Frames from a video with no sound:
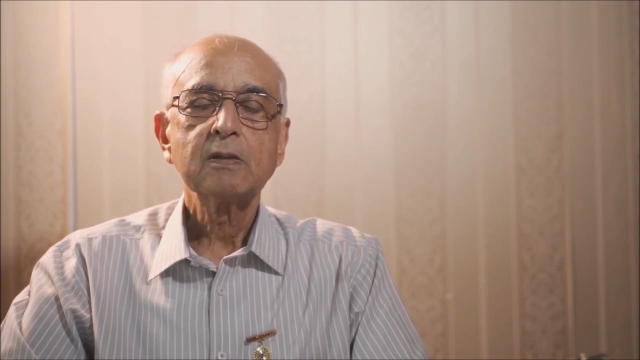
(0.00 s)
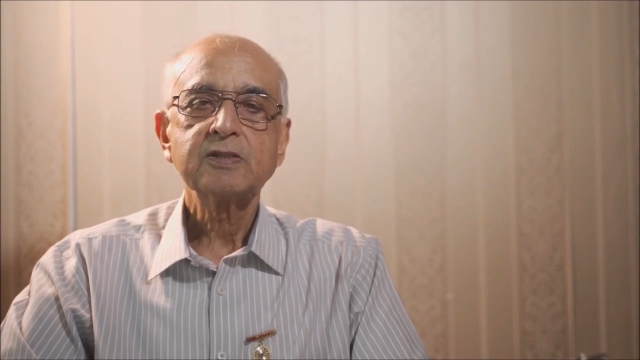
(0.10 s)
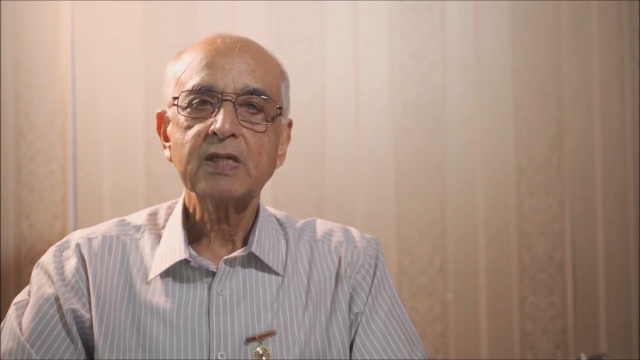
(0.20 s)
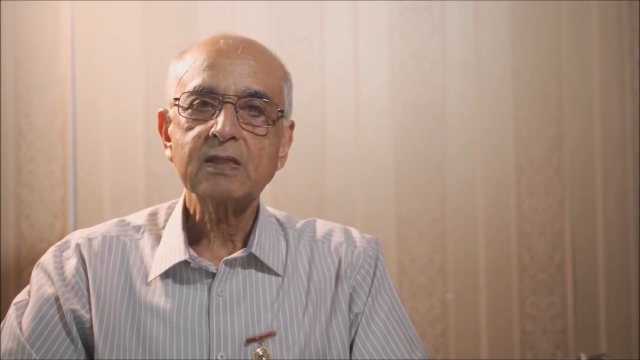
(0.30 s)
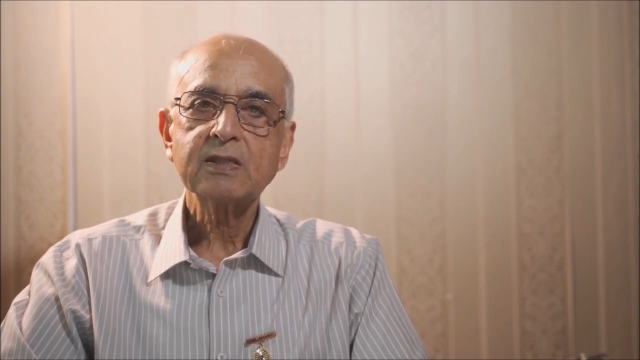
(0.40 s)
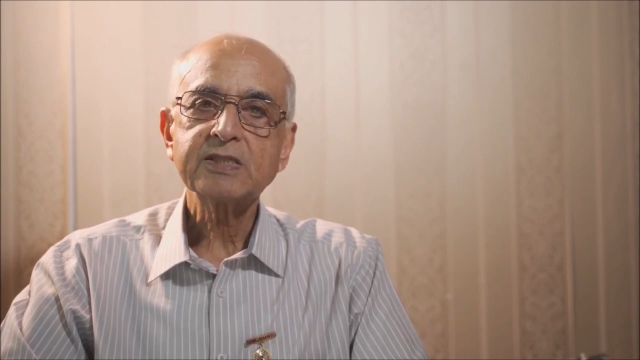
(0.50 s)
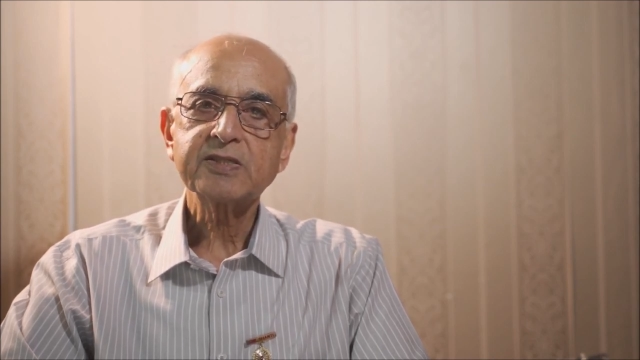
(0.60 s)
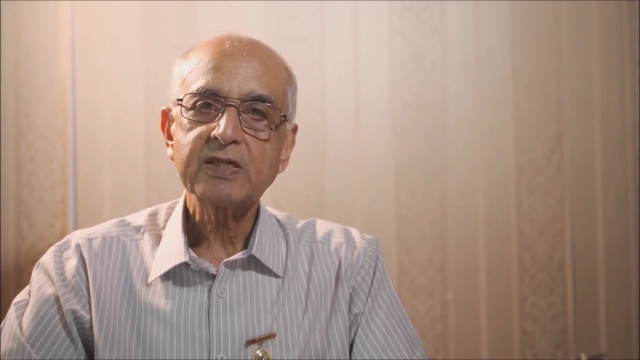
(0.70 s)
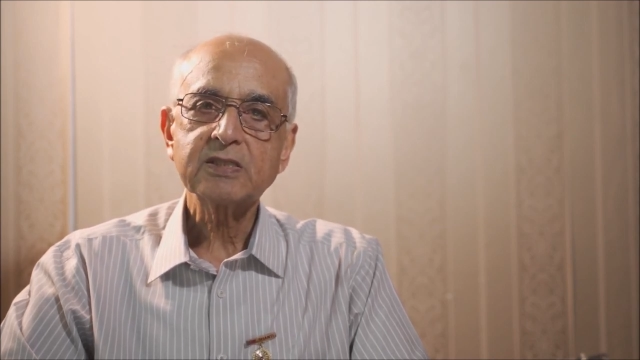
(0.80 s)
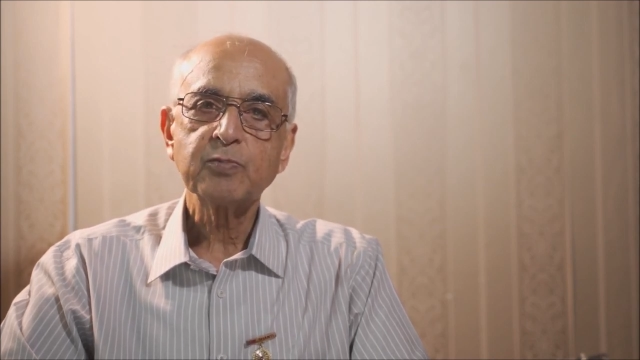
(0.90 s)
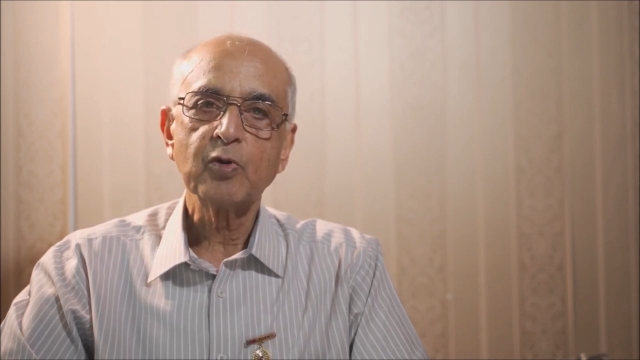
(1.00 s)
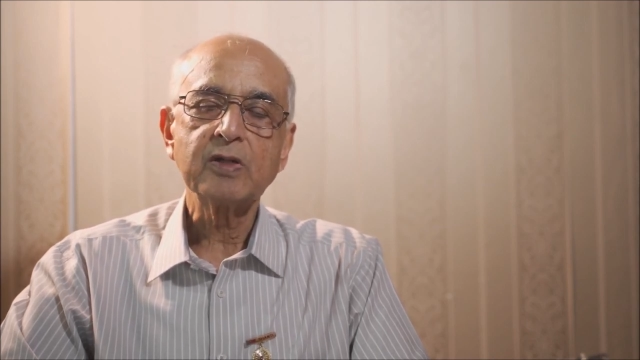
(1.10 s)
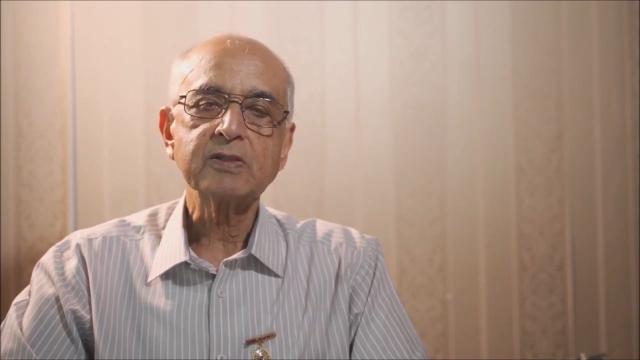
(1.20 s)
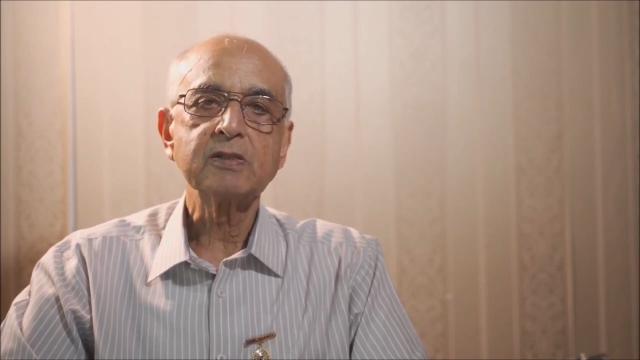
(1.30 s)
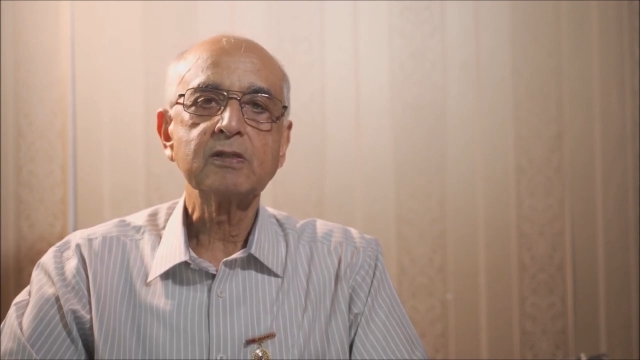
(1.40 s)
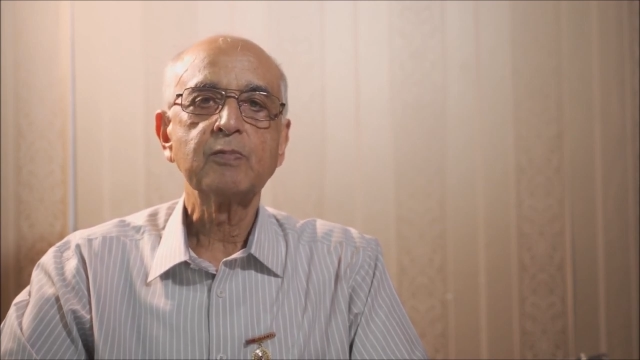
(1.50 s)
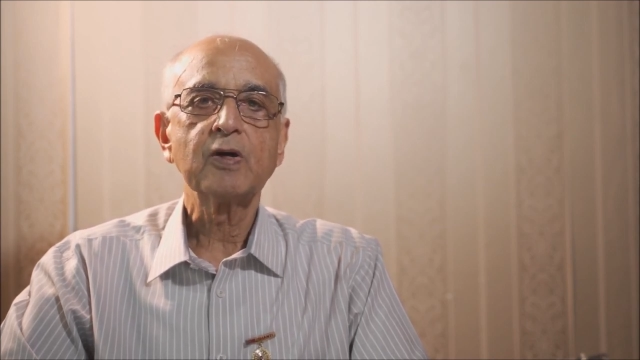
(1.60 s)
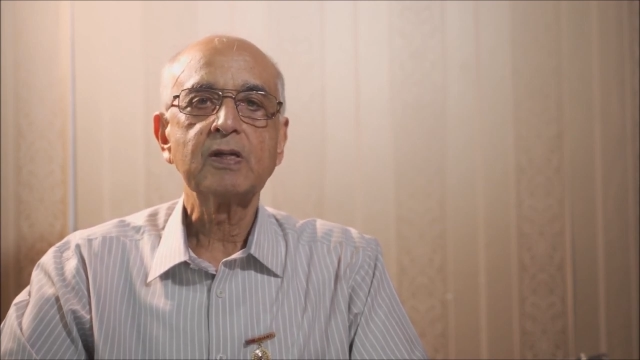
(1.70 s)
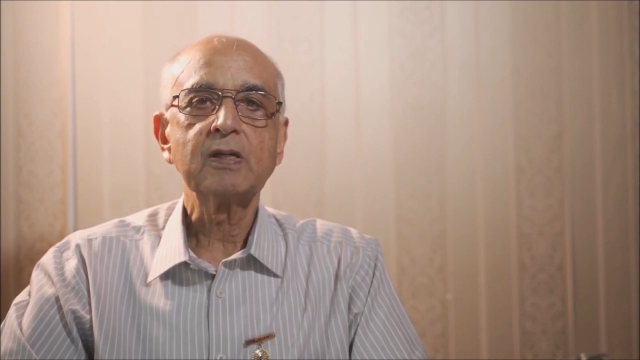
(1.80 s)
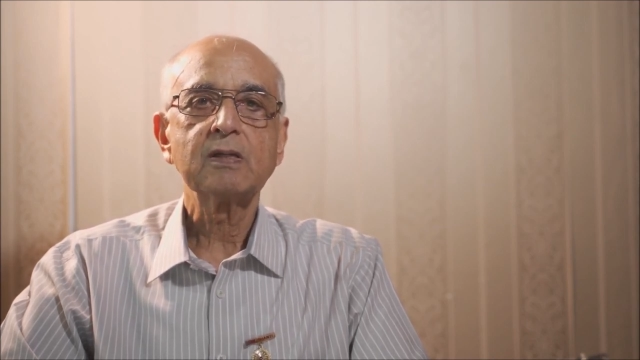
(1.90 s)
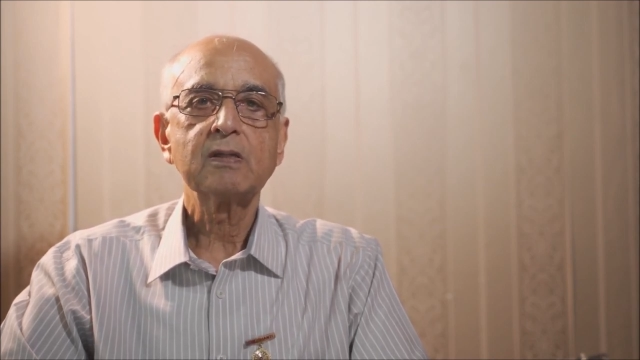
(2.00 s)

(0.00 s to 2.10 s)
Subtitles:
Check the stress points in your body